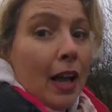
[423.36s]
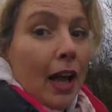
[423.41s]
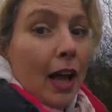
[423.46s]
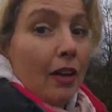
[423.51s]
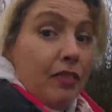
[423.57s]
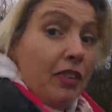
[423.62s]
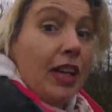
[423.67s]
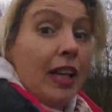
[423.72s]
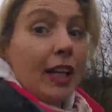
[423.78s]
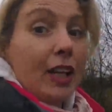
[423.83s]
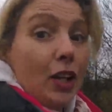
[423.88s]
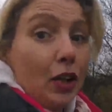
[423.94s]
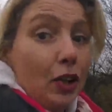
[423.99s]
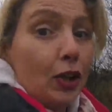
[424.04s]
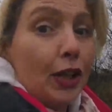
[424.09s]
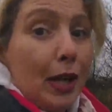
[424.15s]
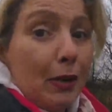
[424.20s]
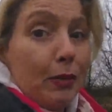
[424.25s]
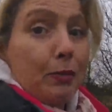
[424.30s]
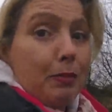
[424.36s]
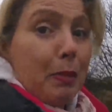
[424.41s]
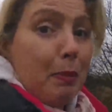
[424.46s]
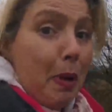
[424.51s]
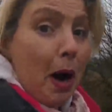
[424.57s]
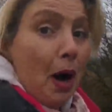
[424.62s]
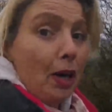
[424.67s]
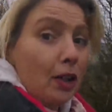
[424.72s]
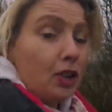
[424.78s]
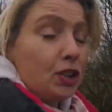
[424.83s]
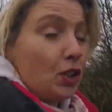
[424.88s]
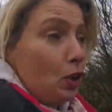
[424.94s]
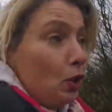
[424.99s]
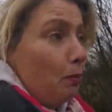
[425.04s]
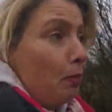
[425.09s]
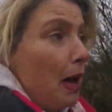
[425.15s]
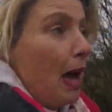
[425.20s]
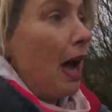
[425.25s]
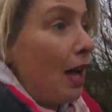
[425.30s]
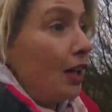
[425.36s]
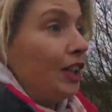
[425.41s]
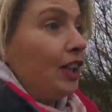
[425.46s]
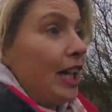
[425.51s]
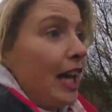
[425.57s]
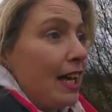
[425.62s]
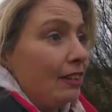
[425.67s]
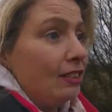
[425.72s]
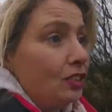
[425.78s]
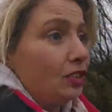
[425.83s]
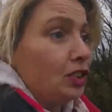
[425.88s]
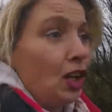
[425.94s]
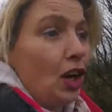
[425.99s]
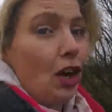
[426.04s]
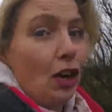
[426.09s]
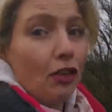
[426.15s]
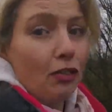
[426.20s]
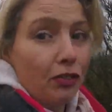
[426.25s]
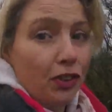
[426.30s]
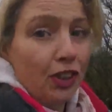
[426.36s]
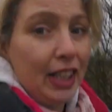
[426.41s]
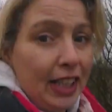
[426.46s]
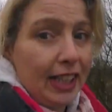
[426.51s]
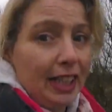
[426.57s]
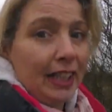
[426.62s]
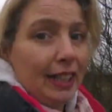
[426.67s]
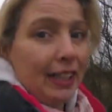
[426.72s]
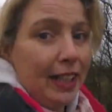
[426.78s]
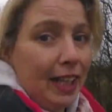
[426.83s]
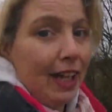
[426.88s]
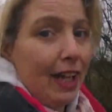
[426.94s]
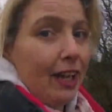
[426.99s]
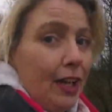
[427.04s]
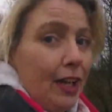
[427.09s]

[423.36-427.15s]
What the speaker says: a vehicle that would be parked up at the end of the